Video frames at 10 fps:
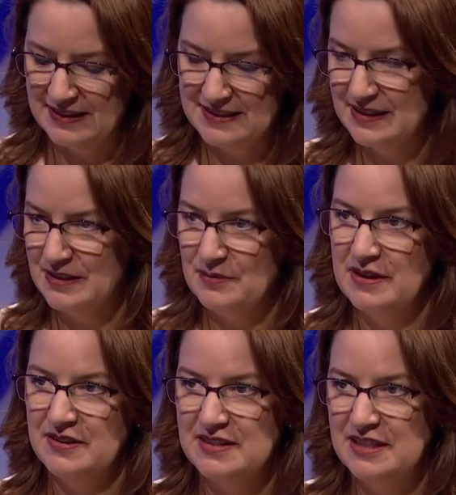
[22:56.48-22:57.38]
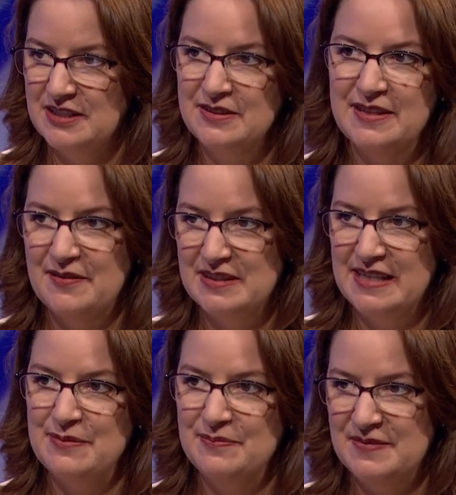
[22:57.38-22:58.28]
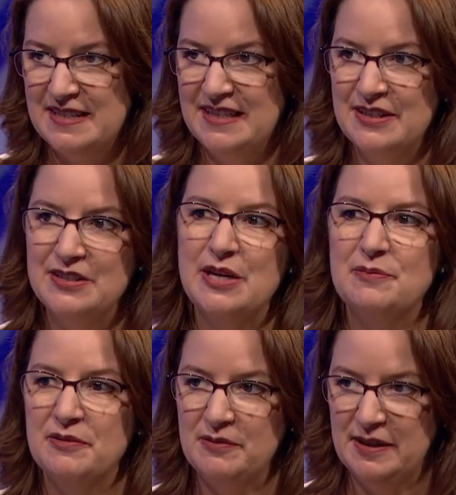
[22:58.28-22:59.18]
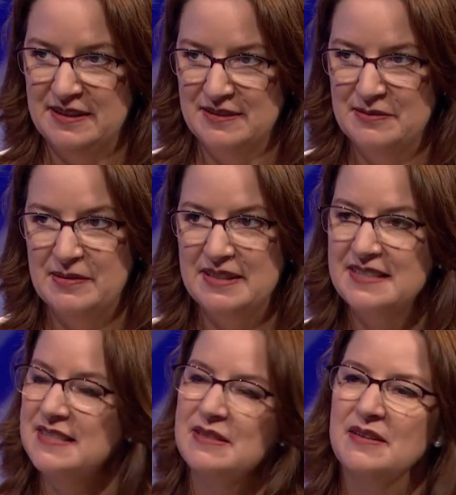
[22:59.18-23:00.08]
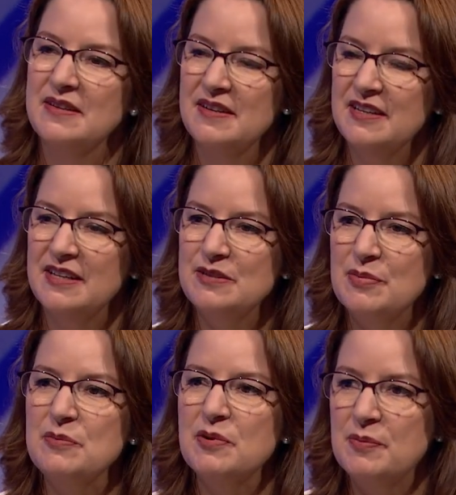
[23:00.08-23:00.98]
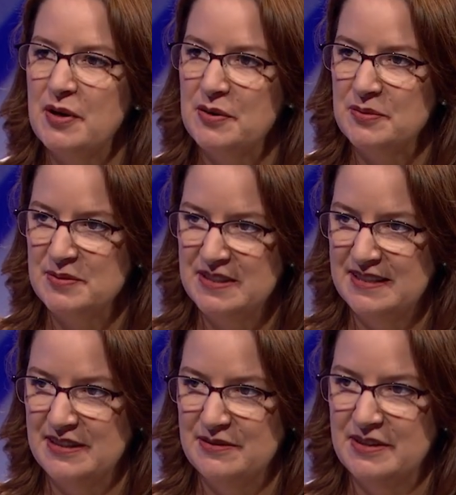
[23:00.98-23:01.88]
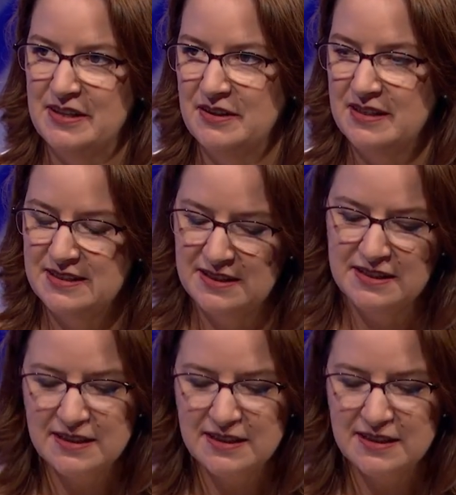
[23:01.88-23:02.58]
It's one of those things you just have to keep staying on top of what's is being proposed over there, because